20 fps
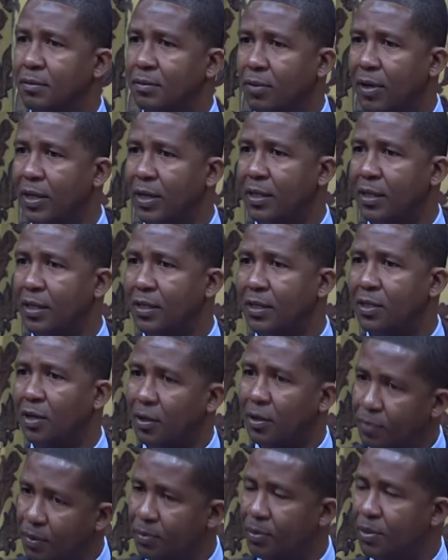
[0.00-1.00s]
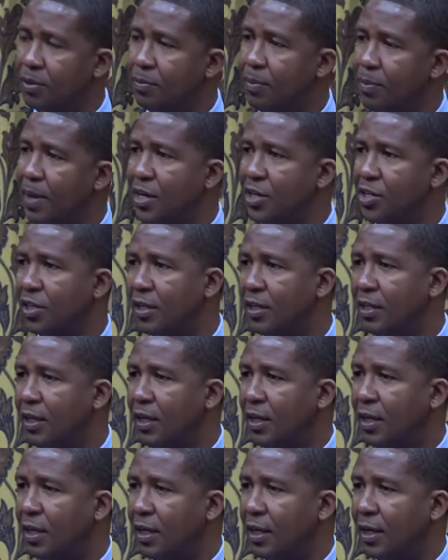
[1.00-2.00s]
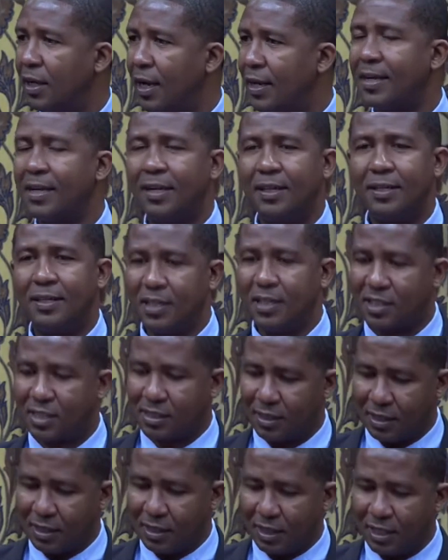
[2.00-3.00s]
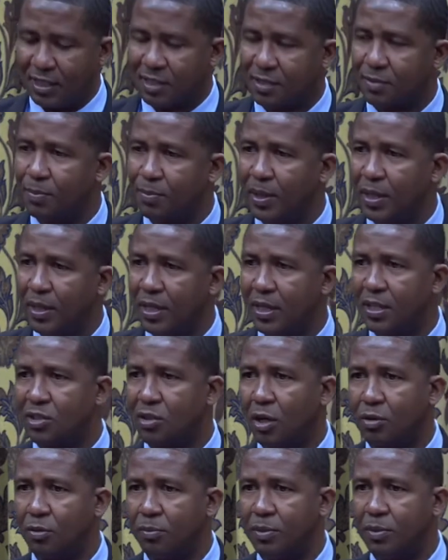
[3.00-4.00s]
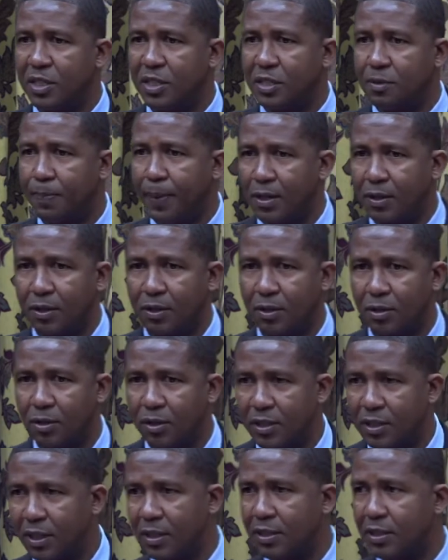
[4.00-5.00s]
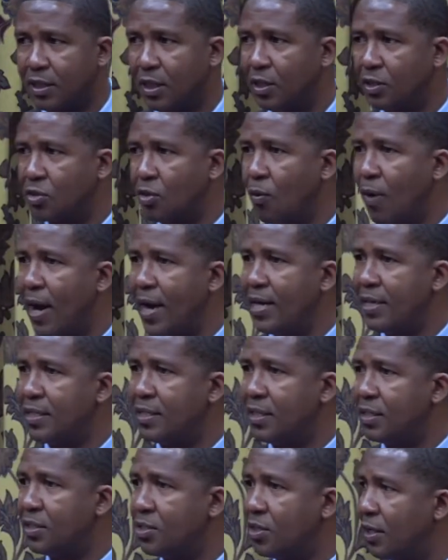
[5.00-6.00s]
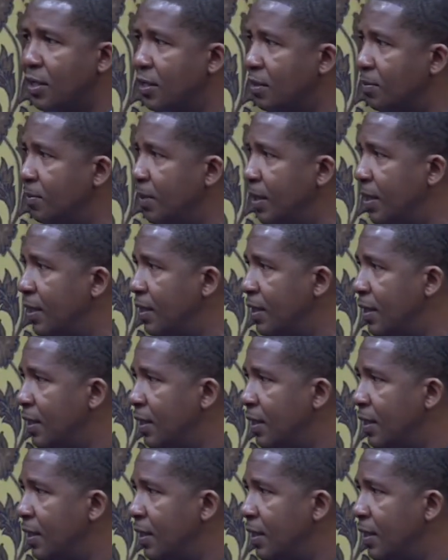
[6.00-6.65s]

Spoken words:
what he thought we would mention, that this money is not to be spent on consultants? So why is this gentleman